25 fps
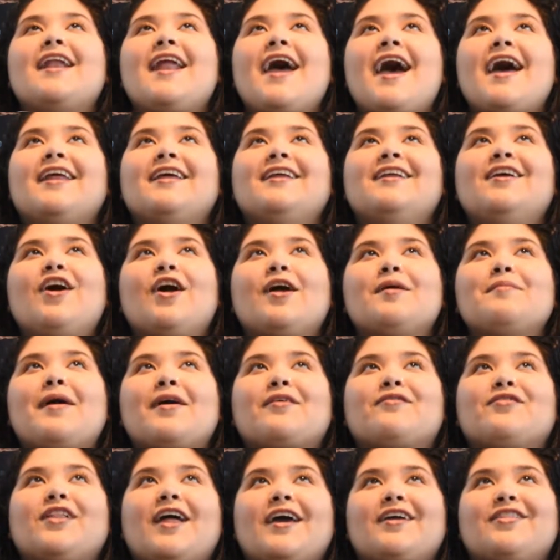had it in a
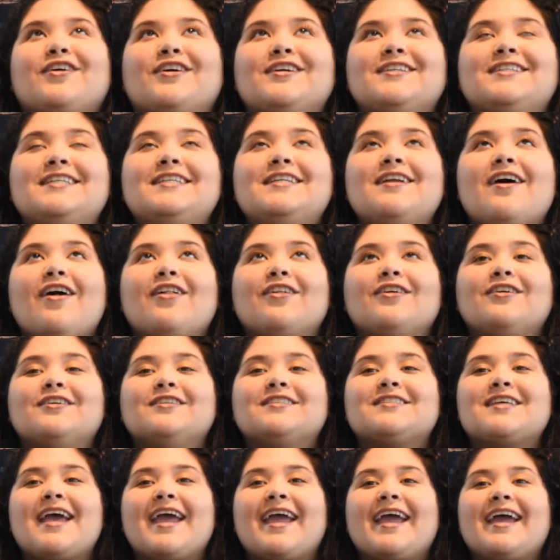hardback for like
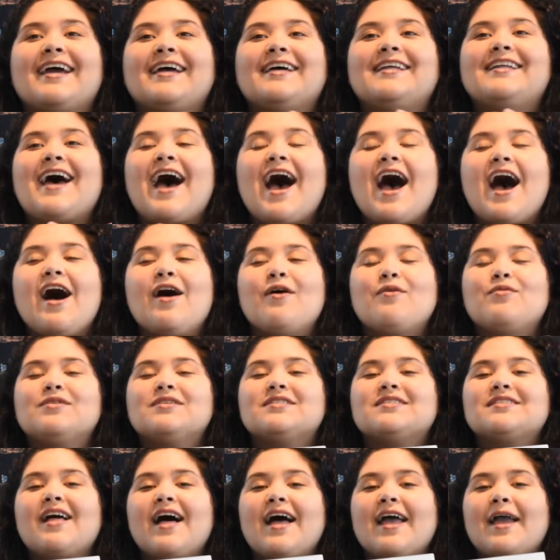$13, and I
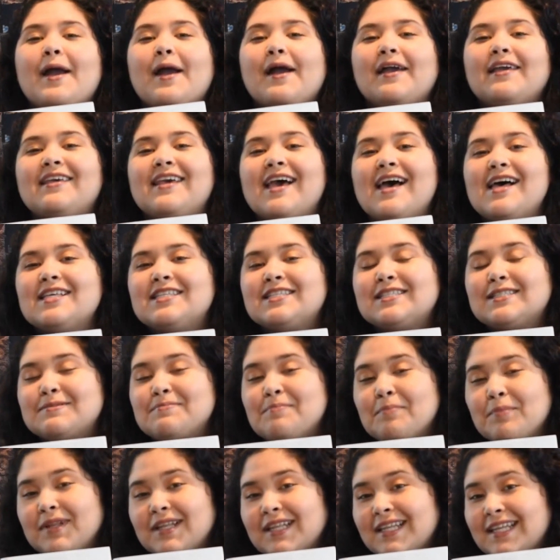was like, yes,
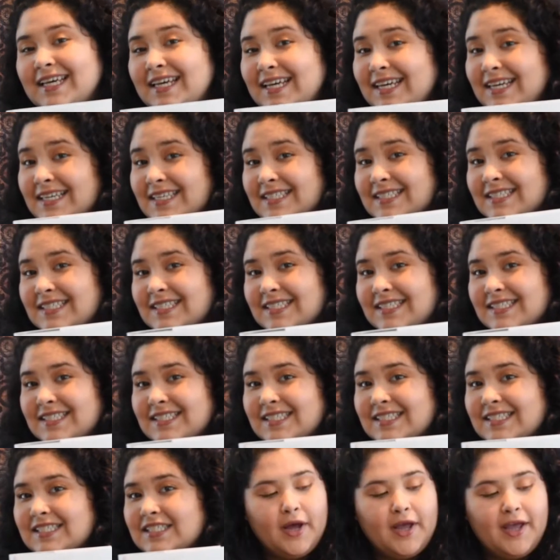please.
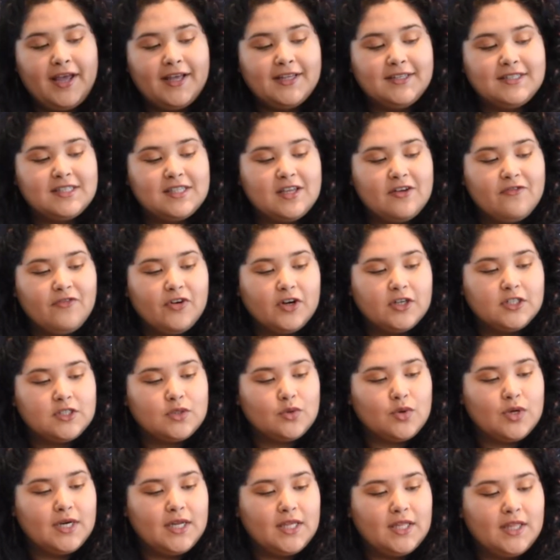It's the first
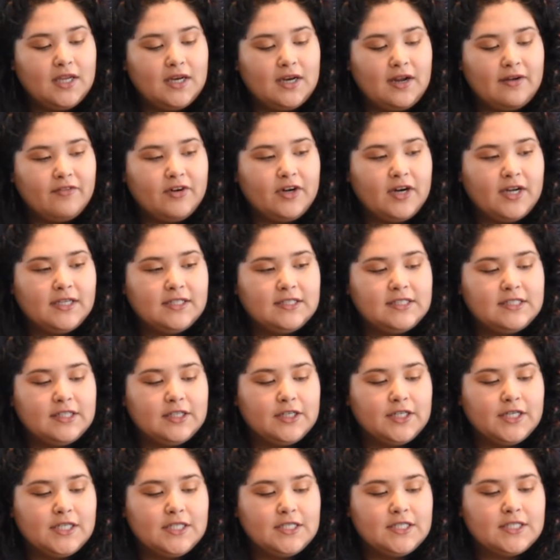one in the Nevernight
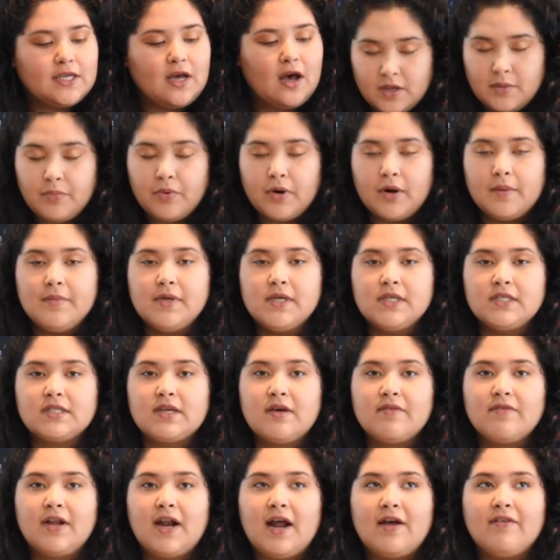series. The premise
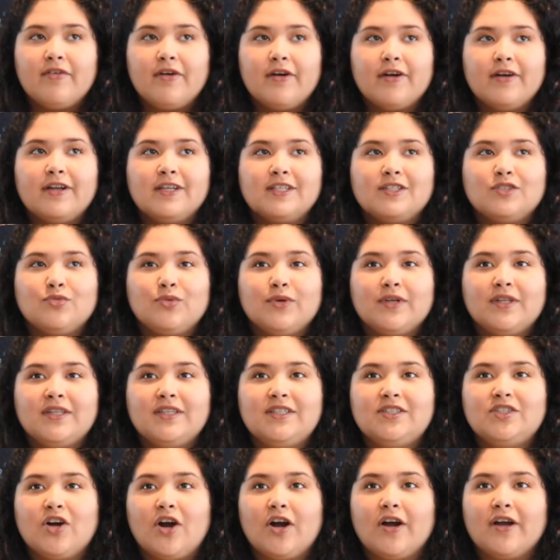of it, I've heard it's really
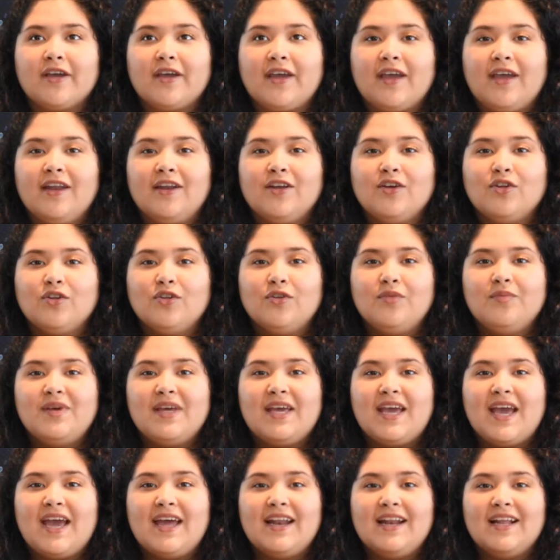dark and
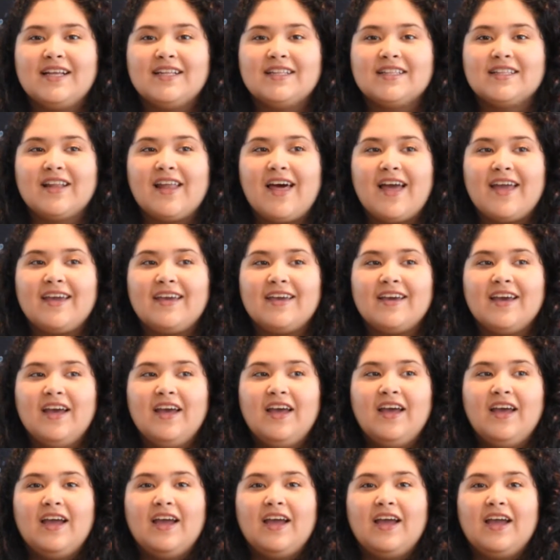gloomy, and it like
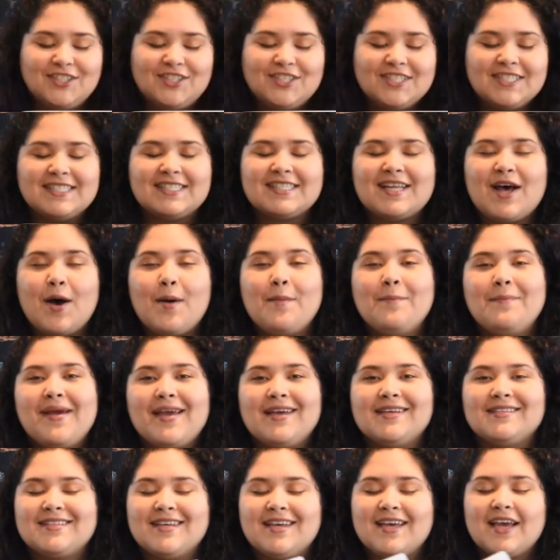just
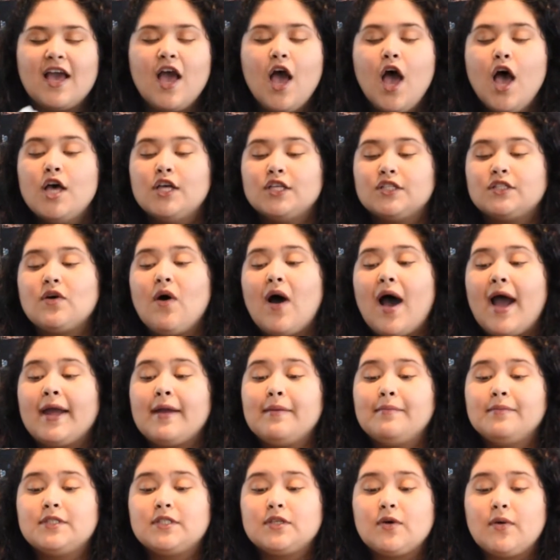amazing. So I
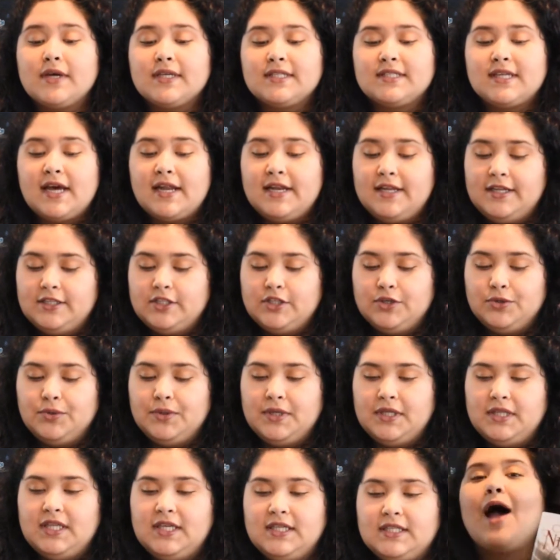am so excited to
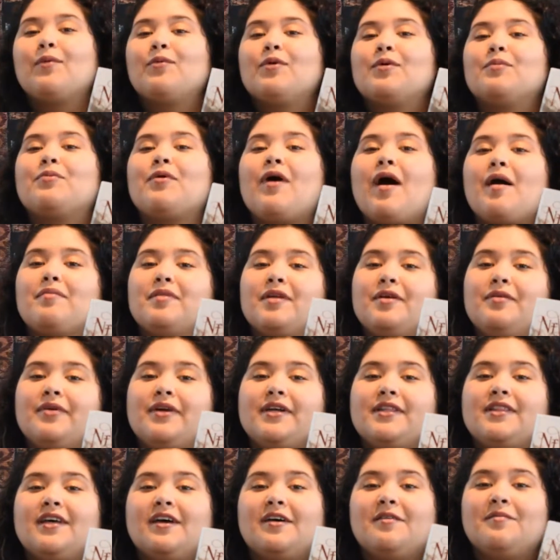read these. I will probably
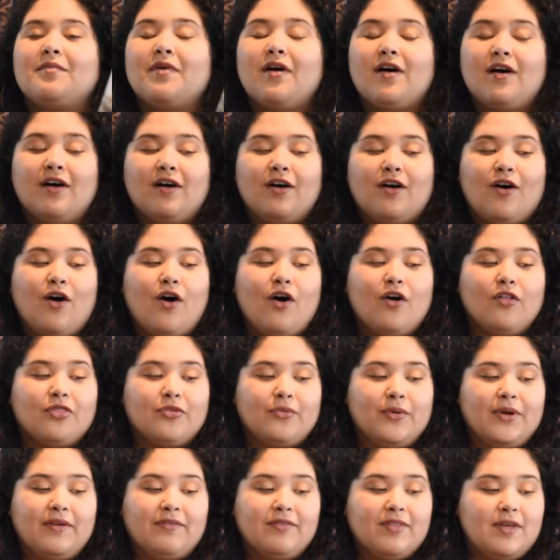read them, all
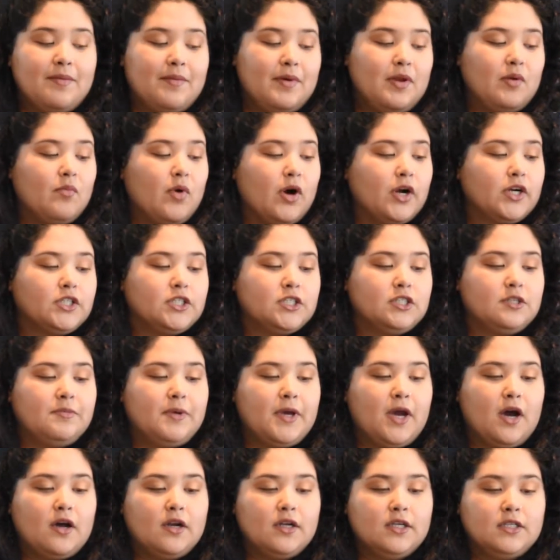three of them in March, to
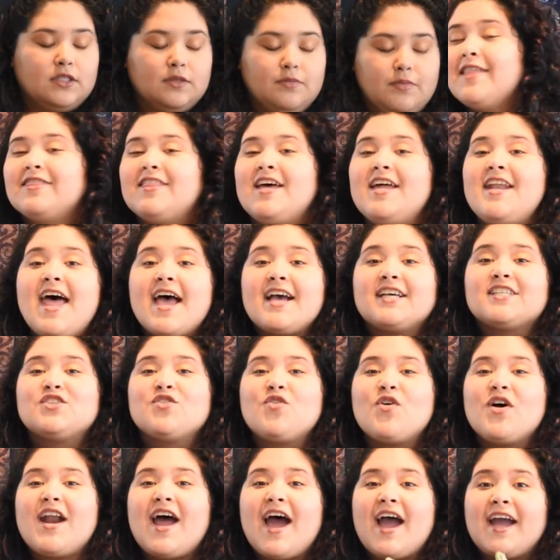be honest. The next
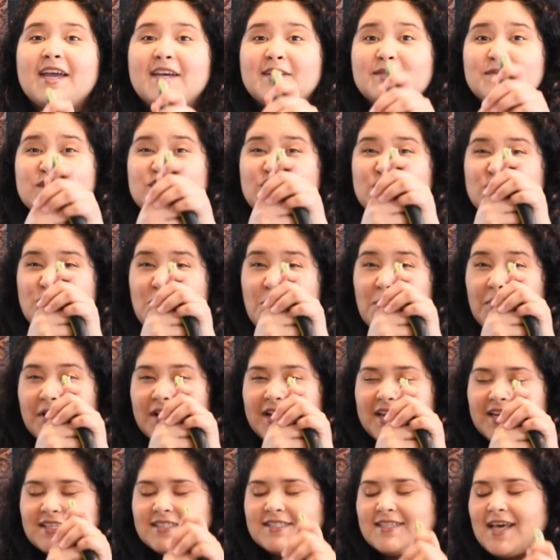one I am super
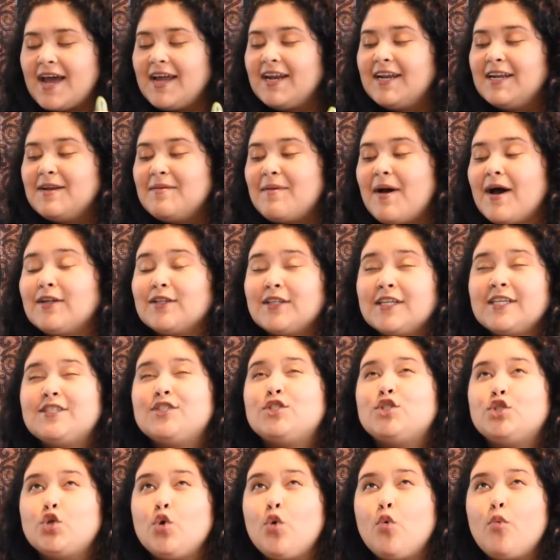excited about, like
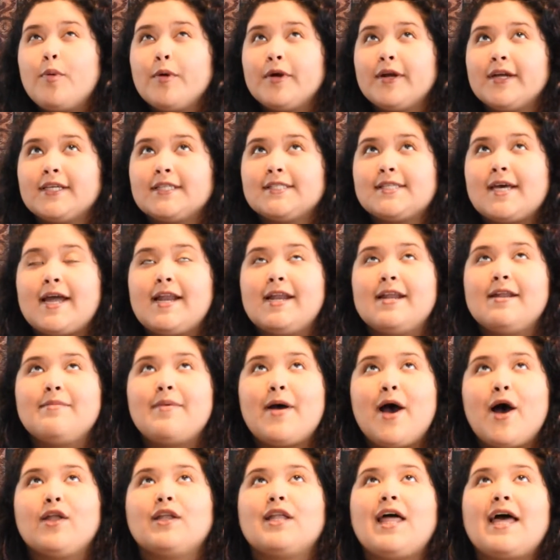super excited
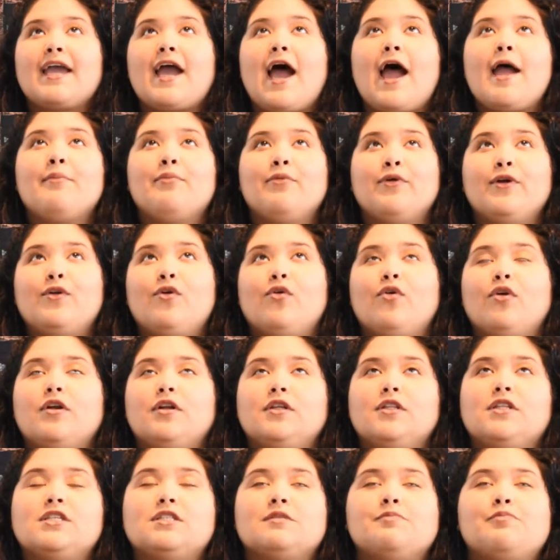about. Like, I
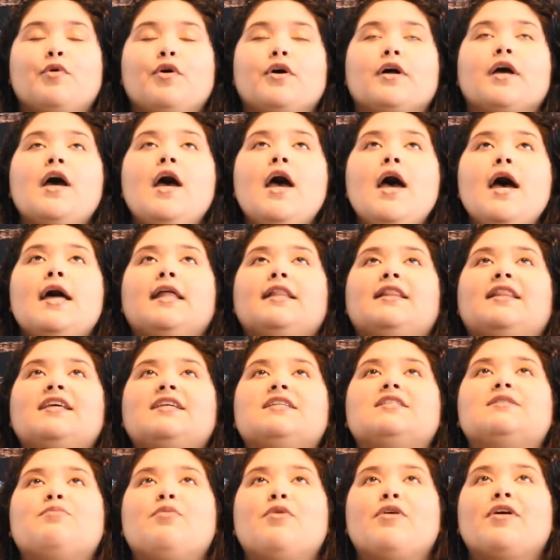pre-ordered this book.
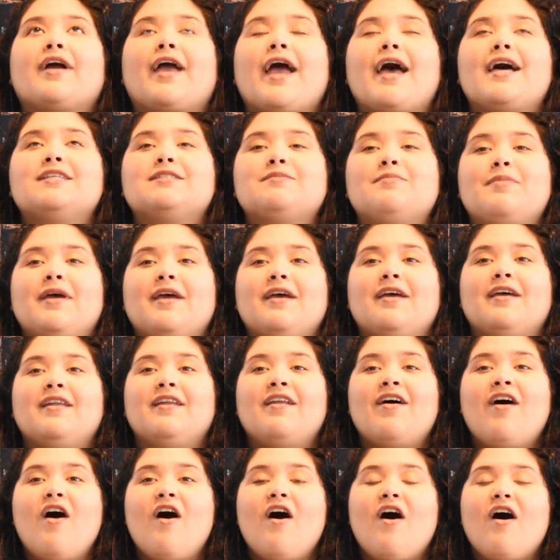This book has been,
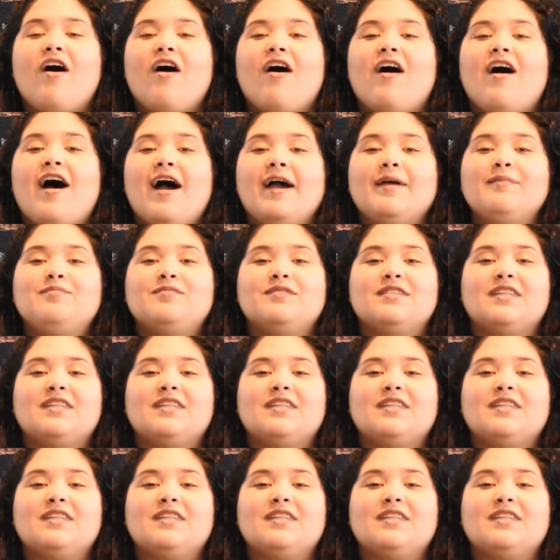I